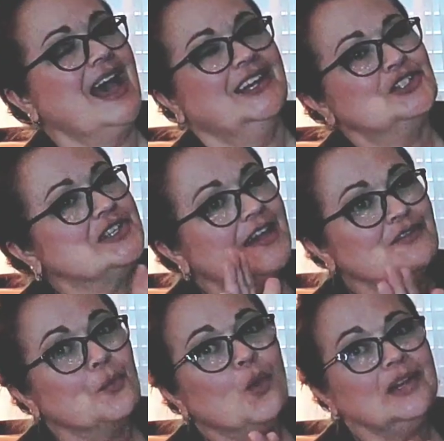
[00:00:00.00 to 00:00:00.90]
I just
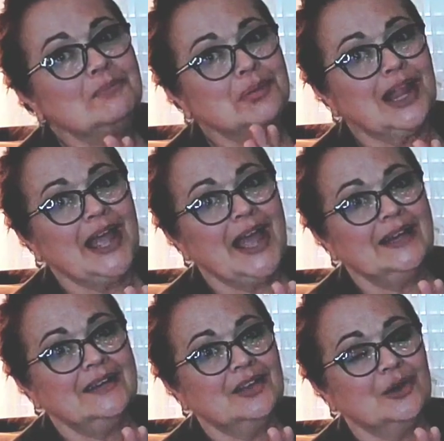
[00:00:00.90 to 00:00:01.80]
have the one
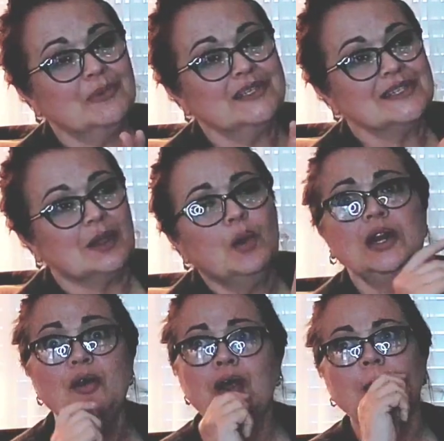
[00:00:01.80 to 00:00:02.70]
plaid thermos. Oh,
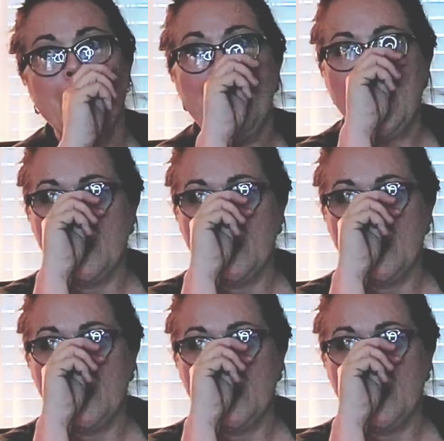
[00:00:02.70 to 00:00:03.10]
no, no.